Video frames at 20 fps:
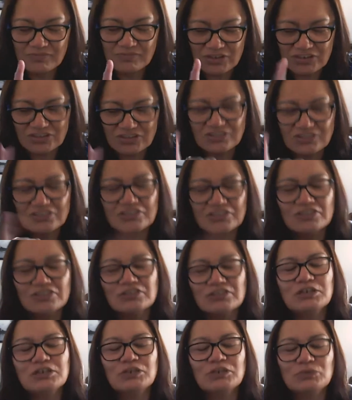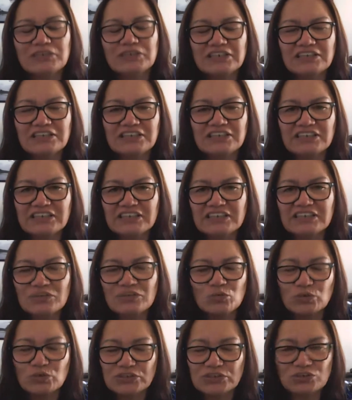I don't know
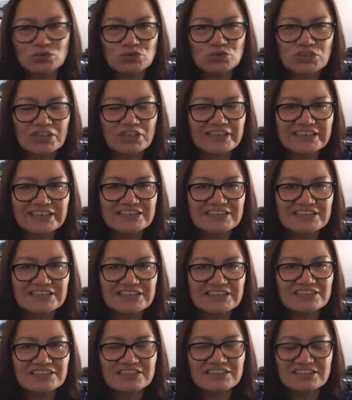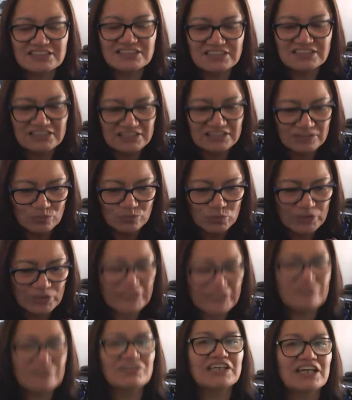what your diet is in
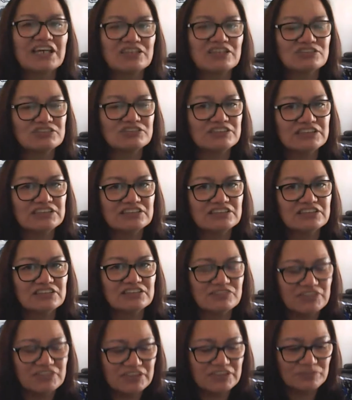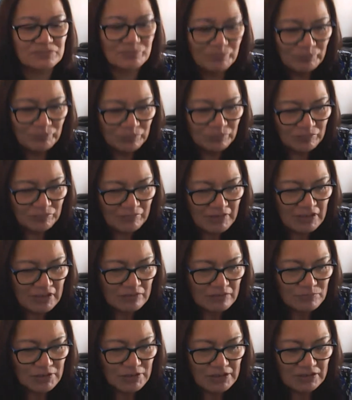whatever country you live in,
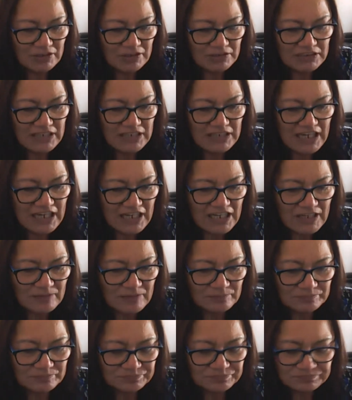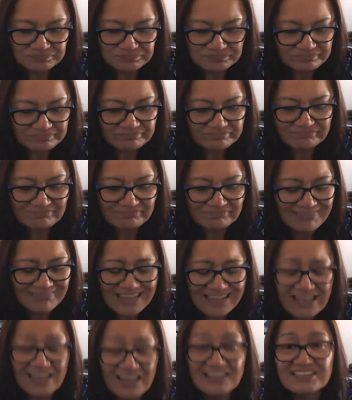but
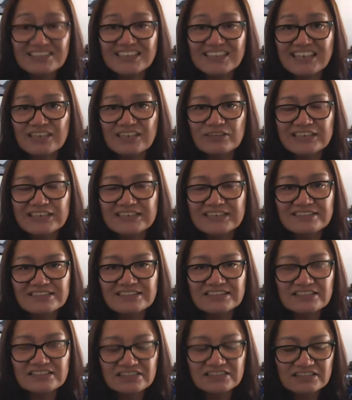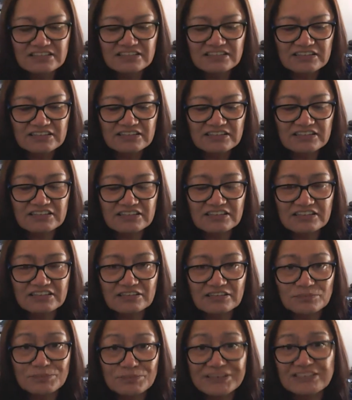us Kiwis
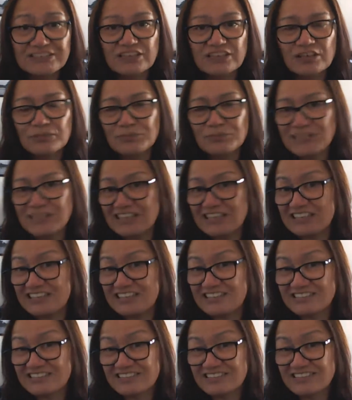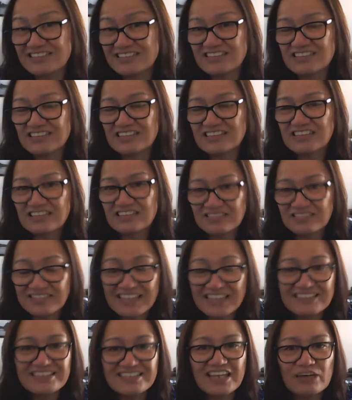are big time meat eaters.
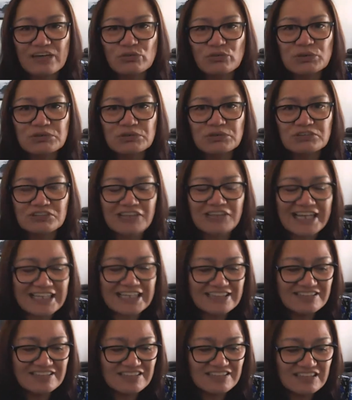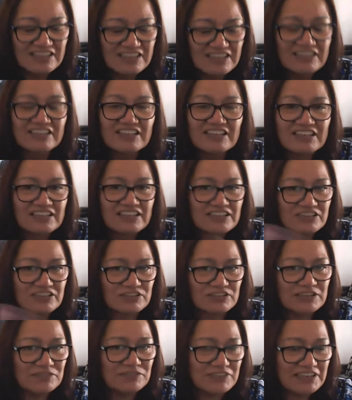That's how we were raised.
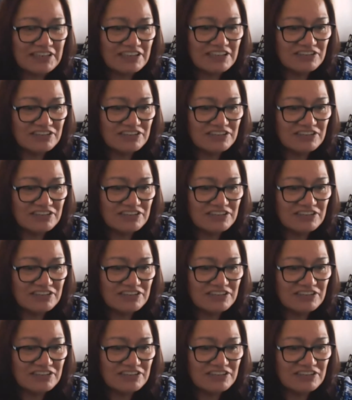3 veg,